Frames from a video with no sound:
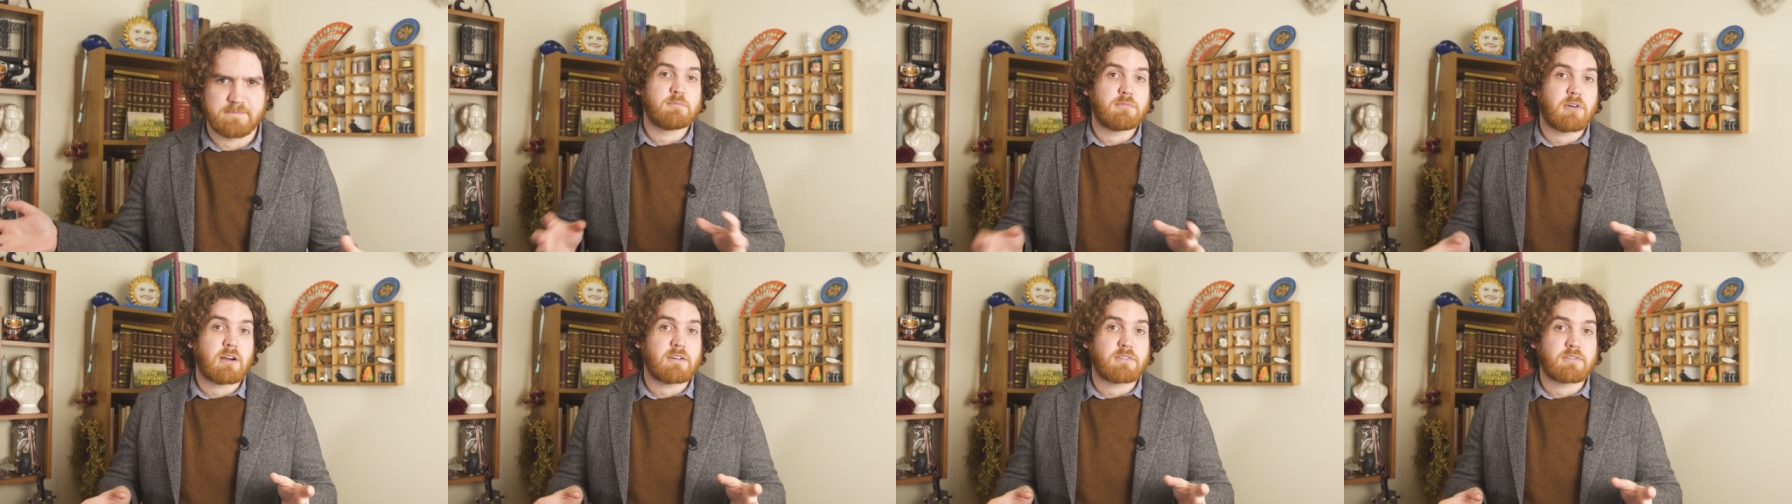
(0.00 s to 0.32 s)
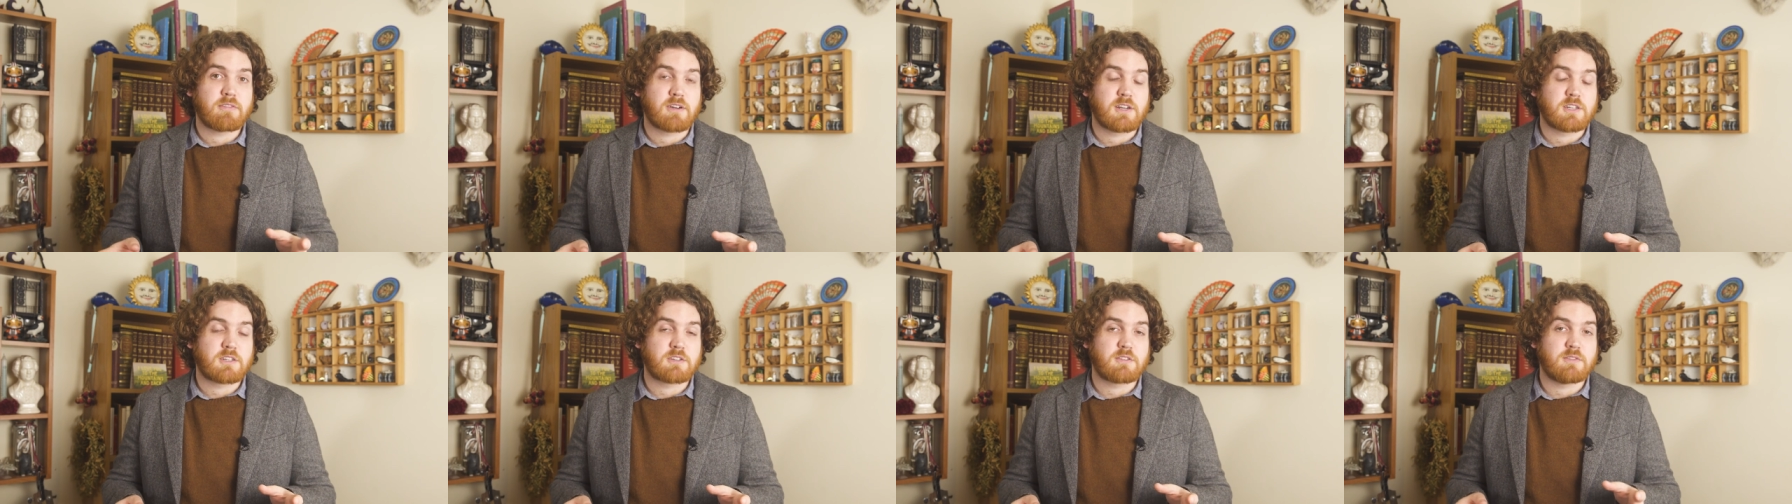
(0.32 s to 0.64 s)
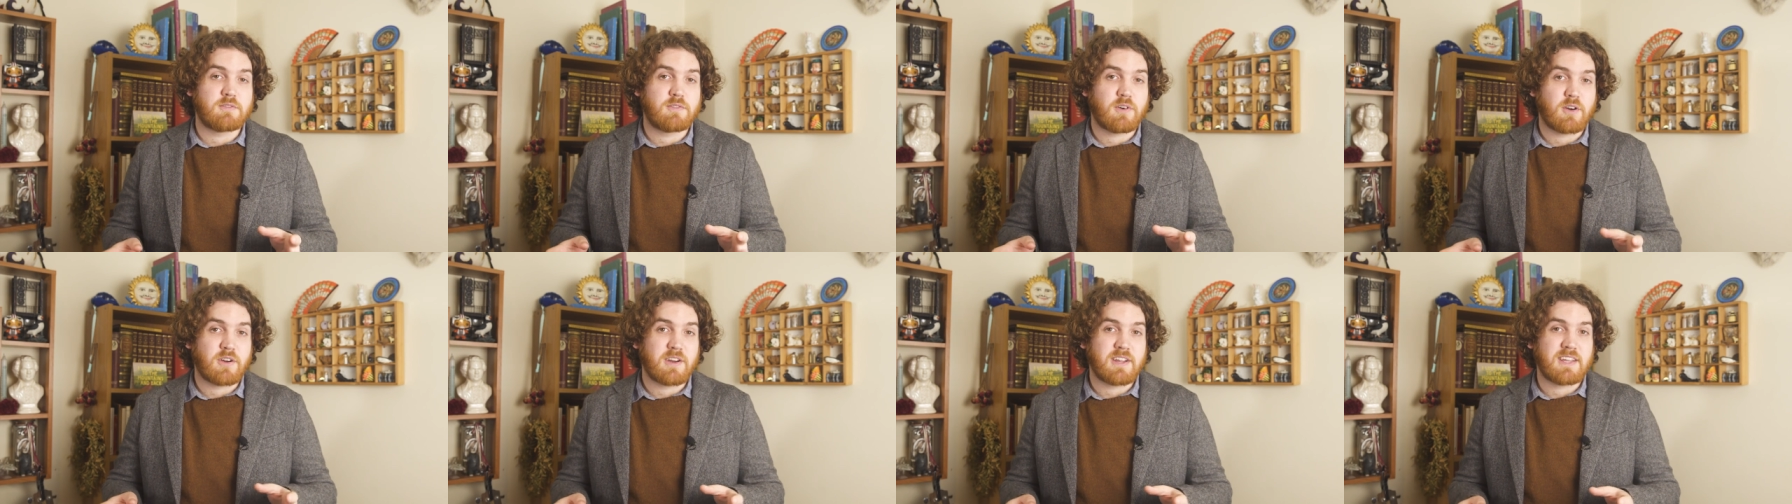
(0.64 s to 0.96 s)
Preferential
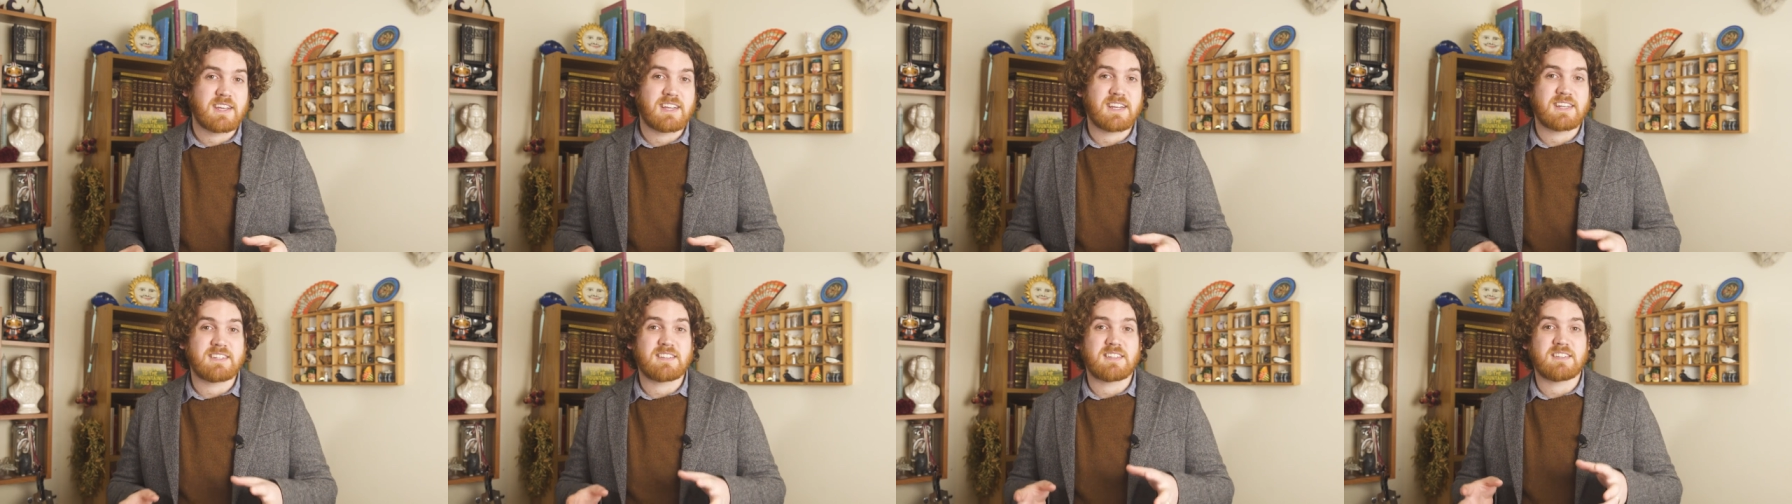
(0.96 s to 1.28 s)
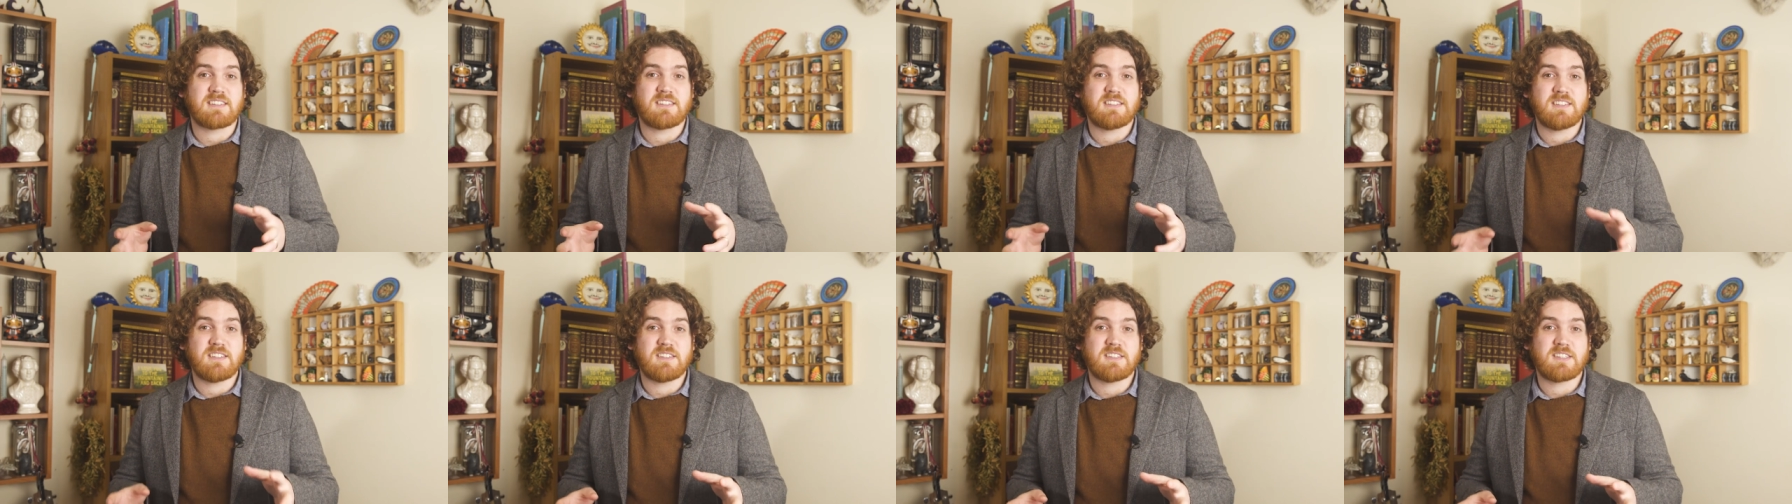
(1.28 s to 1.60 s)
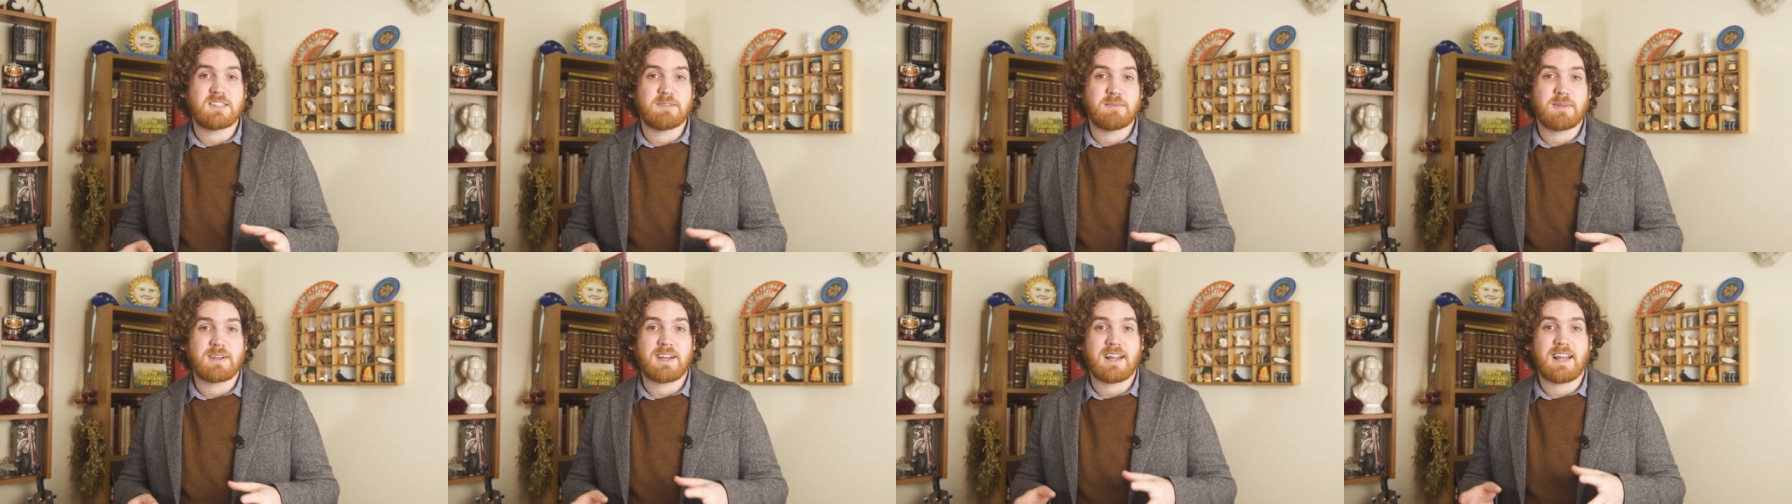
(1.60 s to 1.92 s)
voting is a
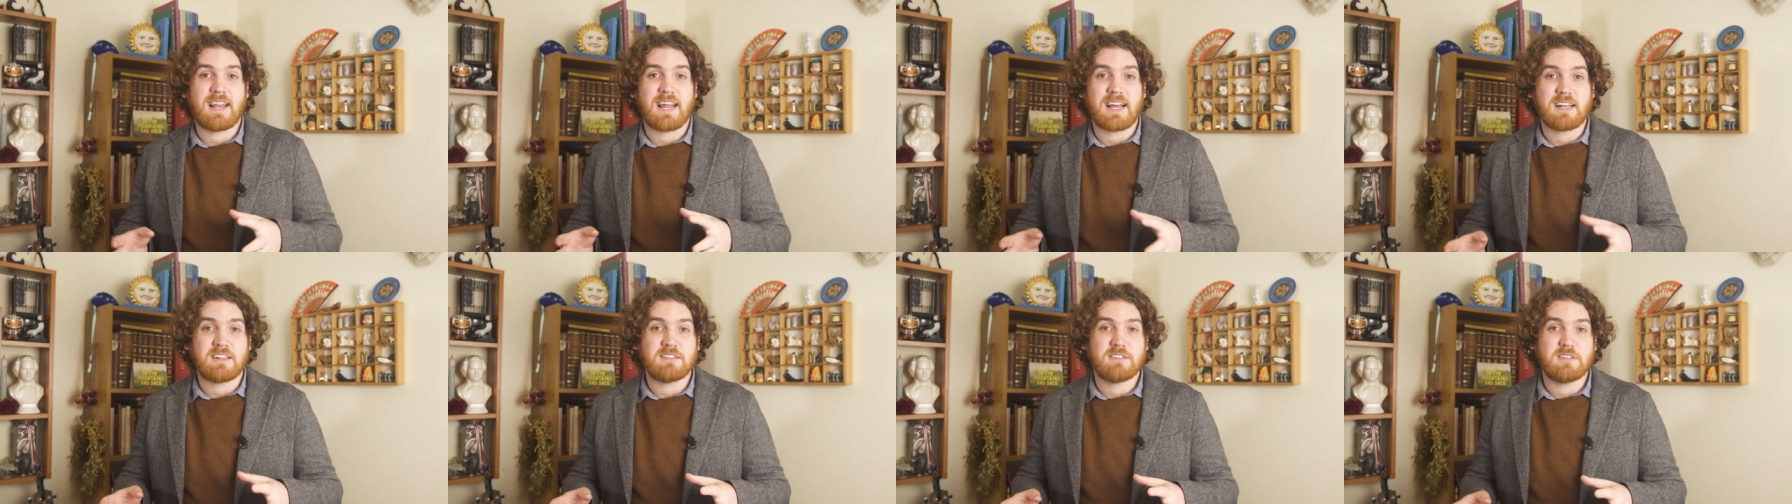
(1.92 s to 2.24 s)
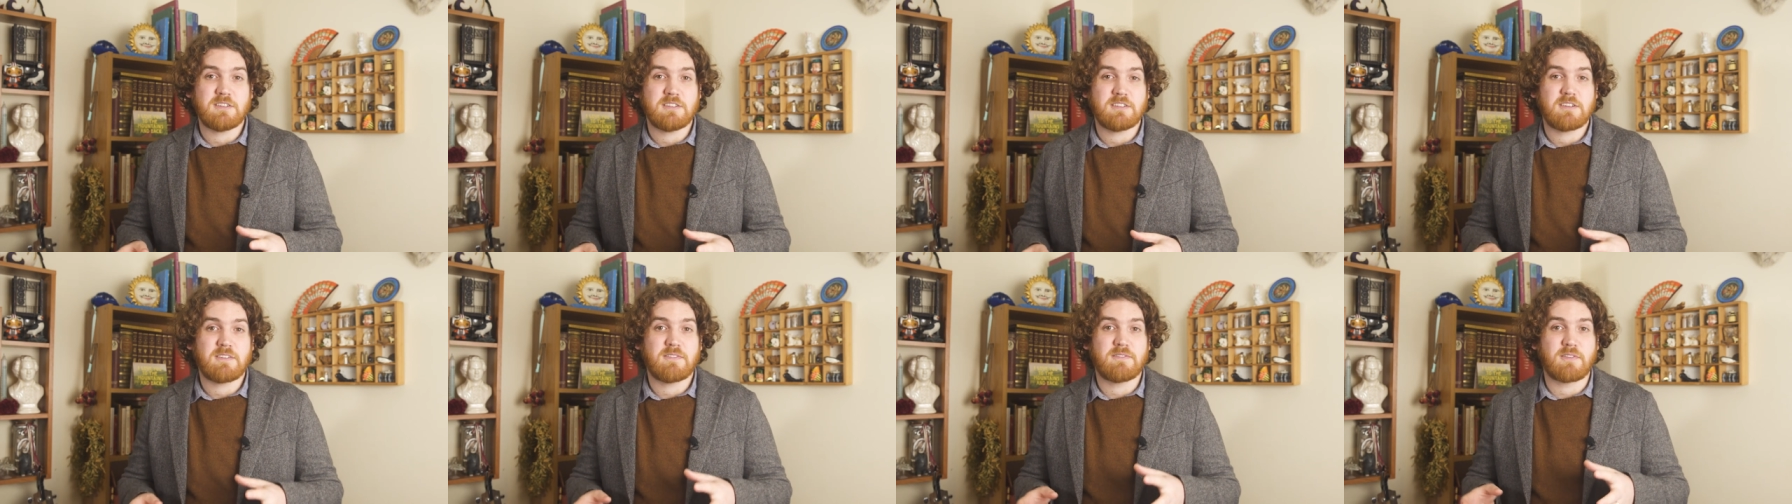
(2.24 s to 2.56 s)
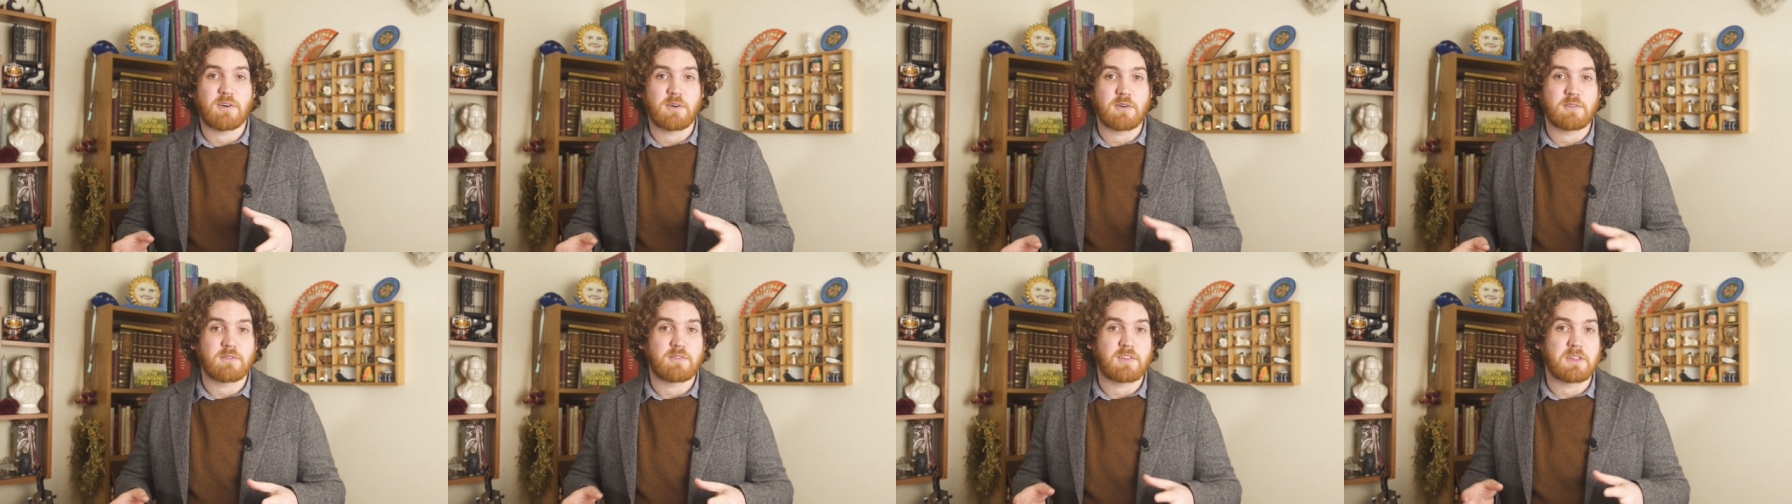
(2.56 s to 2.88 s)
system that allows you to vote